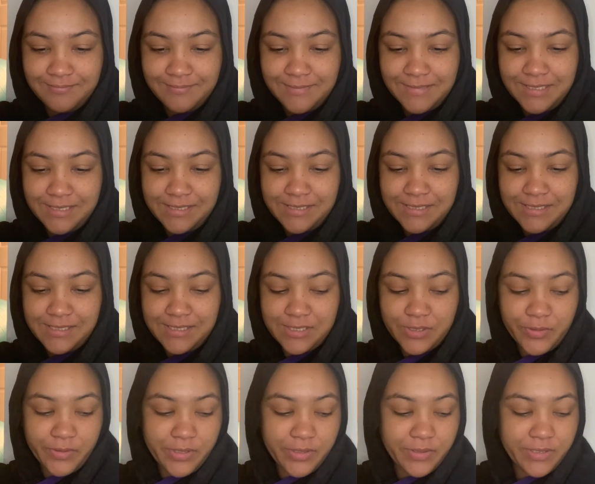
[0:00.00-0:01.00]
This is
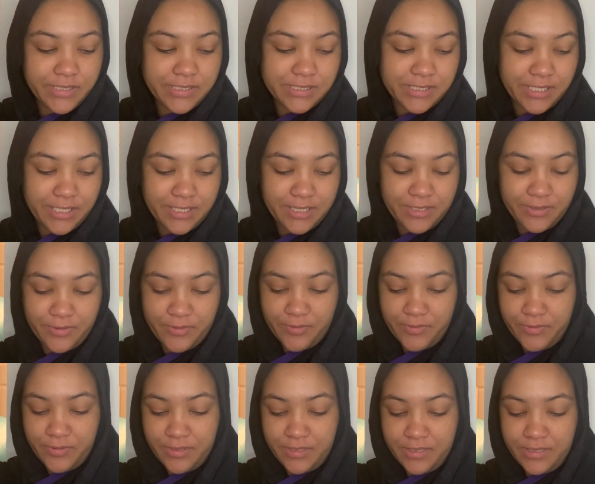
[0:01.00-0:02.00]
so cute. It's like their
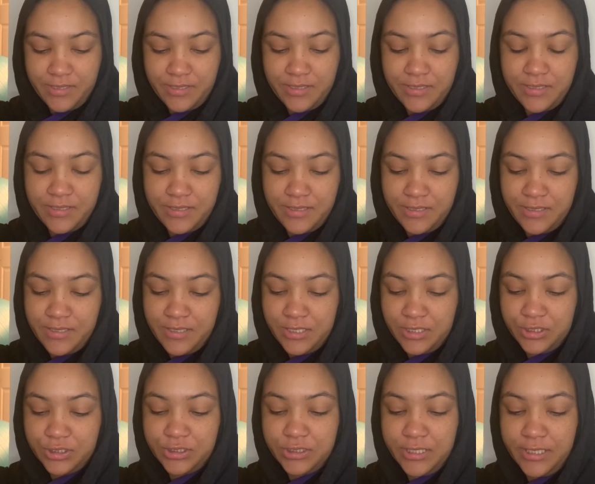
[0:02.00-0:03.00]
own,
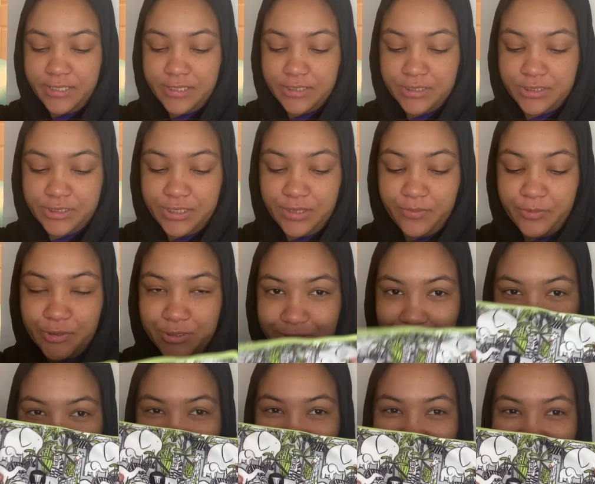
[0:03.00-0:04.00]
like a Shea
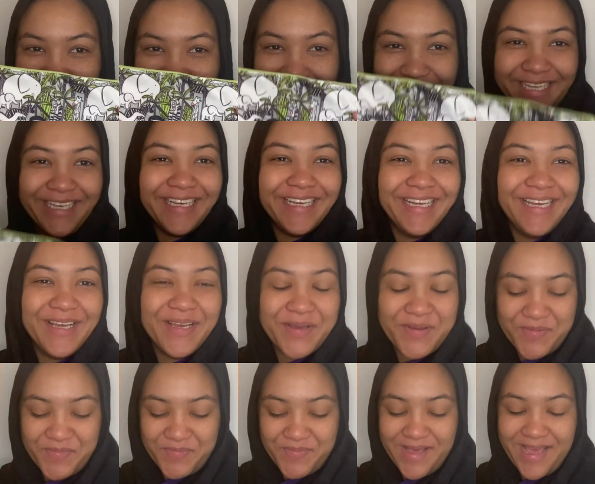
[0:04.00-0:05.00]
Moisture like
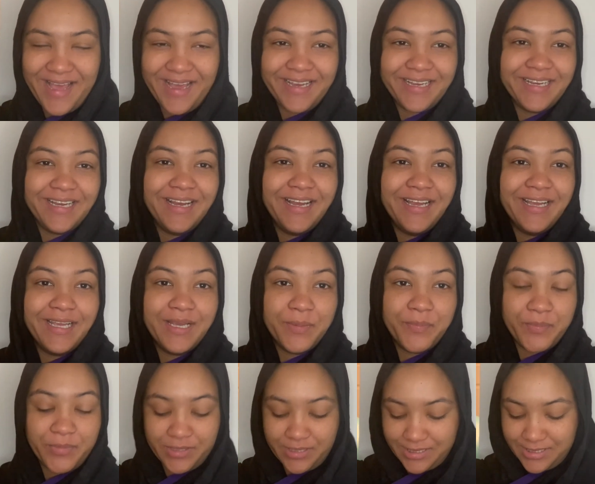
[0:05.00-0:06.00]
bag. I
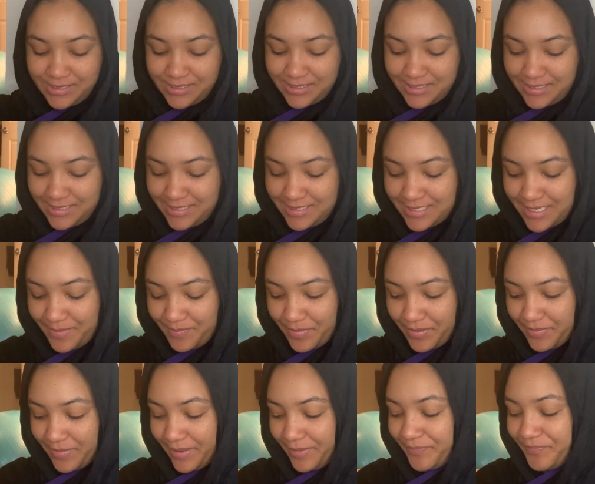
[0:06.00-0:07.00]
could put this in the diaper
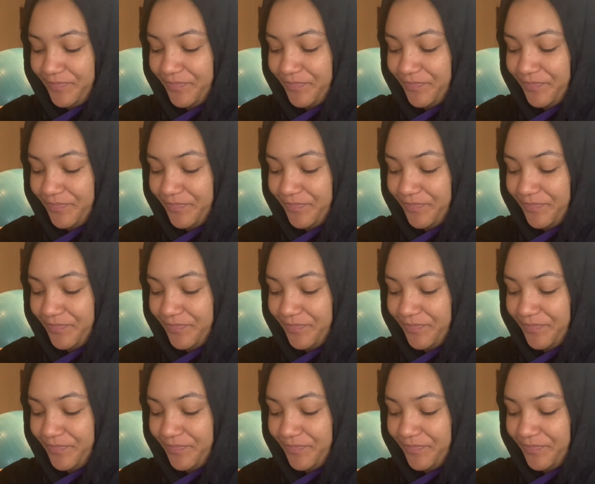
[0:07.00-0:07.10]
bag.